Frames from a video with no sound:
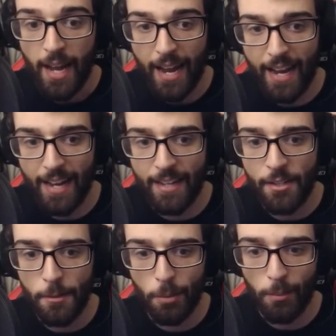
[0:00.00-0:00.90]

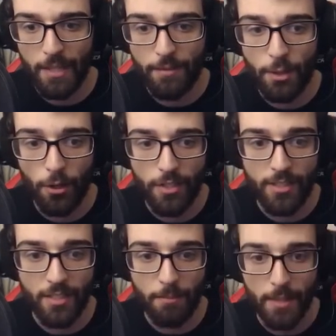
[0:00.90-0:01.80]
And you probably have
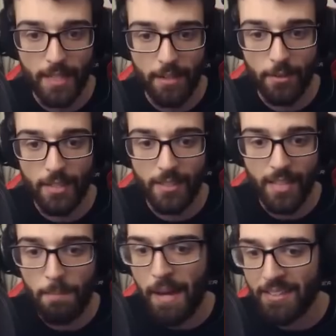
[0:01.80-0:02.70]
noticed it, but there is
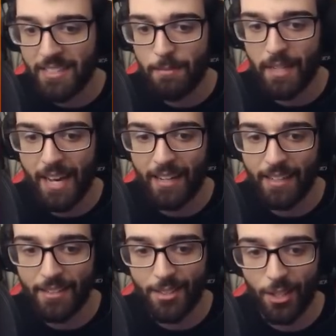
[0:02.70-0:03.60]
a mounting
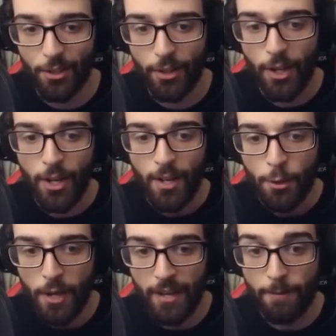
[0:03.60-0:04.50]
mechanic. So
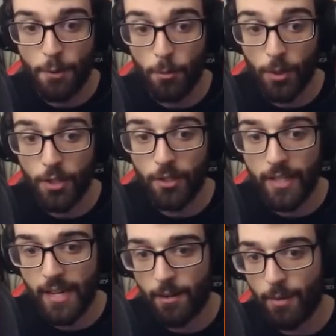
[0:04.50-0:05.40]
if you want to go and
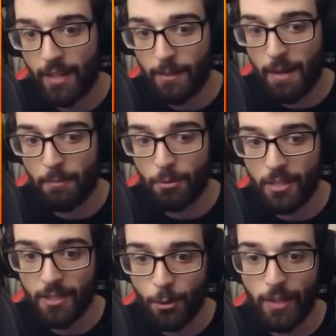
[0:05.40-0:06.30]
get around the map
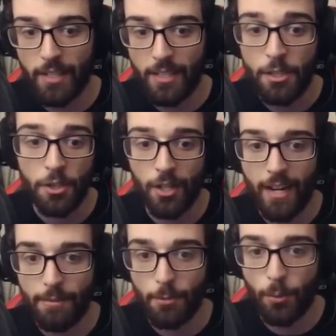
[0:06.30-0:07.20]
really quickly, you don't
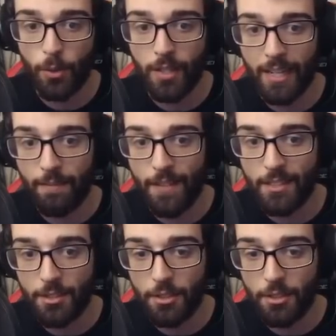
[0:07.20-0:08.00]
have to walk like this.